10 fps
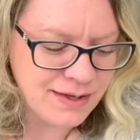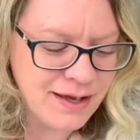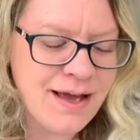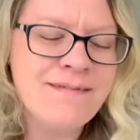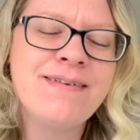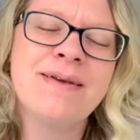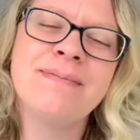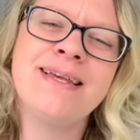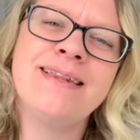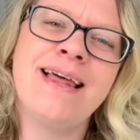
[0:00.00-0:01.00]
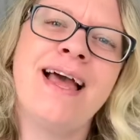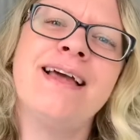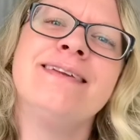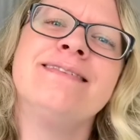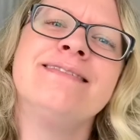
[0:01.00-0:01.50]
A family
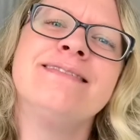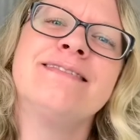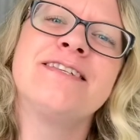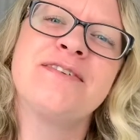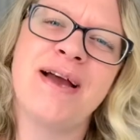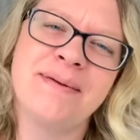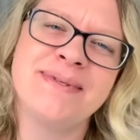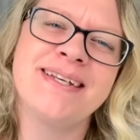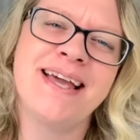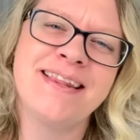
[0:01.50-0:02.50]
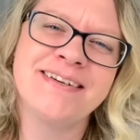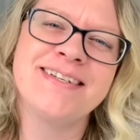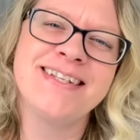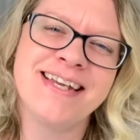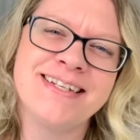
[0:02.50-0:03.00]
that scraps together
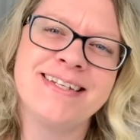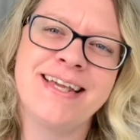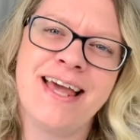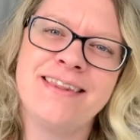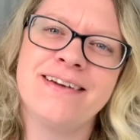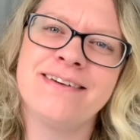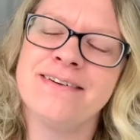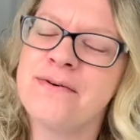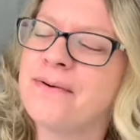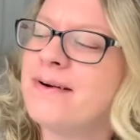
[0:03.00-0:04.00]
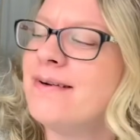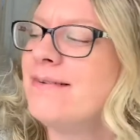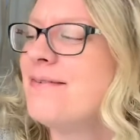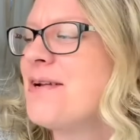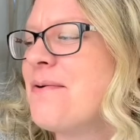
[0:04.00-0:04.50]
stays together, or
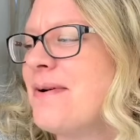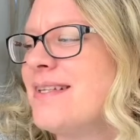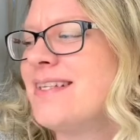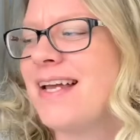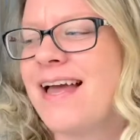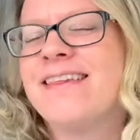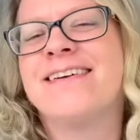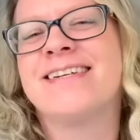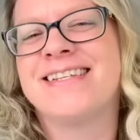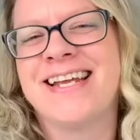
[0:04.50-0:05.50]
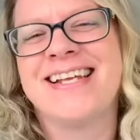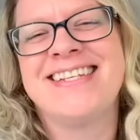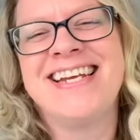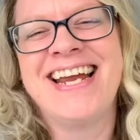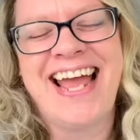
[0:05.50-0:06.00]
records together
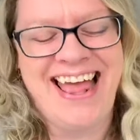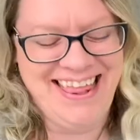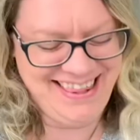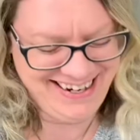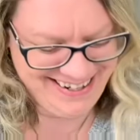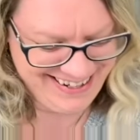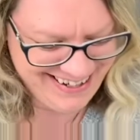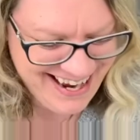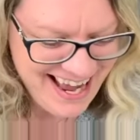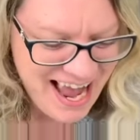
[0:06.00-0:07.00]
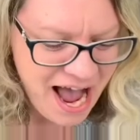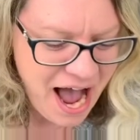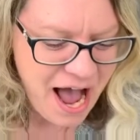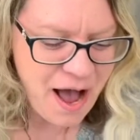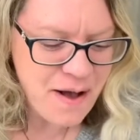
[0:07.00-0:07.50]
stays together.
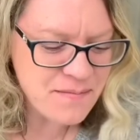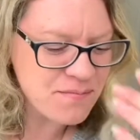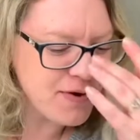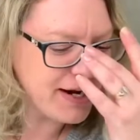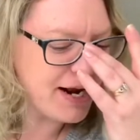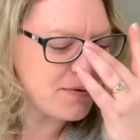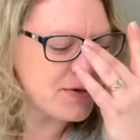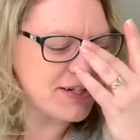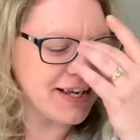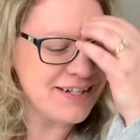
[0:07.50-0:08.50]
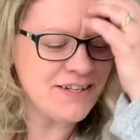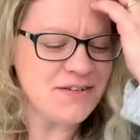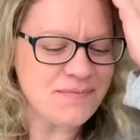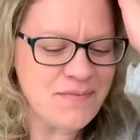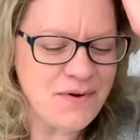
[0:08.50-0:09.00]
What item would you like to
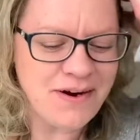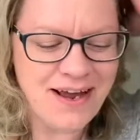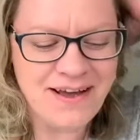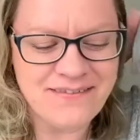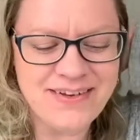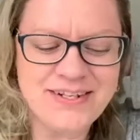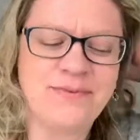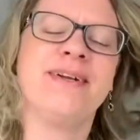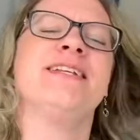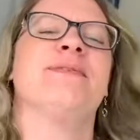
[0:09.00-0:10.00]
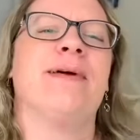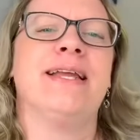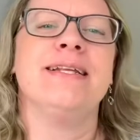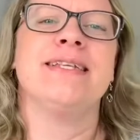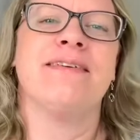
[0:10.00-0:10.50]
use more of in
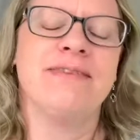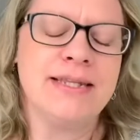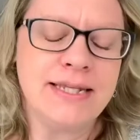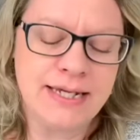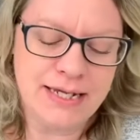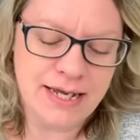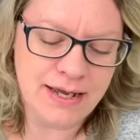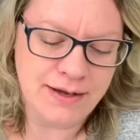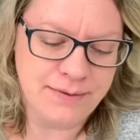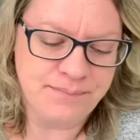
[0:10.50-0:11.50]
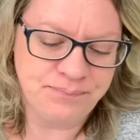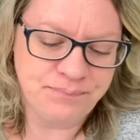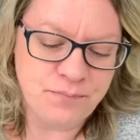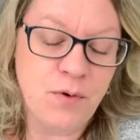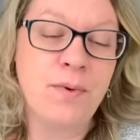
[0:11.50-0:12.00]
2020? Definitely,
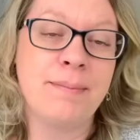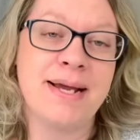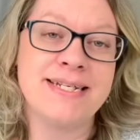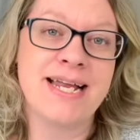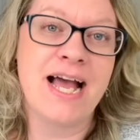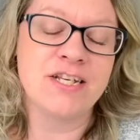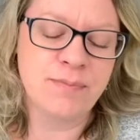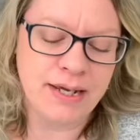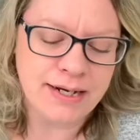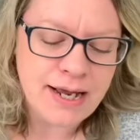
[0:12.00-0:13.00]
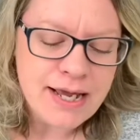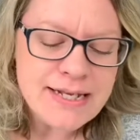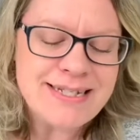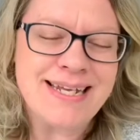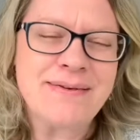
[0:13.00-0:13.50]
well, one, my stash, but
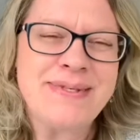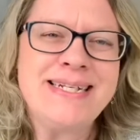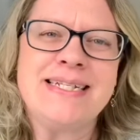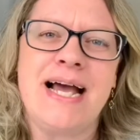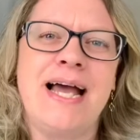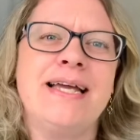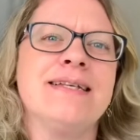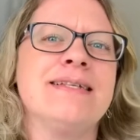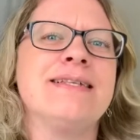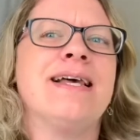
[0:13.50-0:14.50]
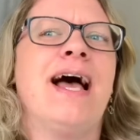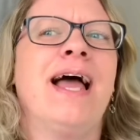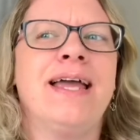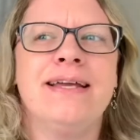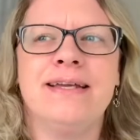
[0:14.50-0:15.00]
stamps and dies.
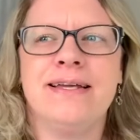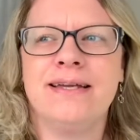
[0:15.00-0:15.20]
I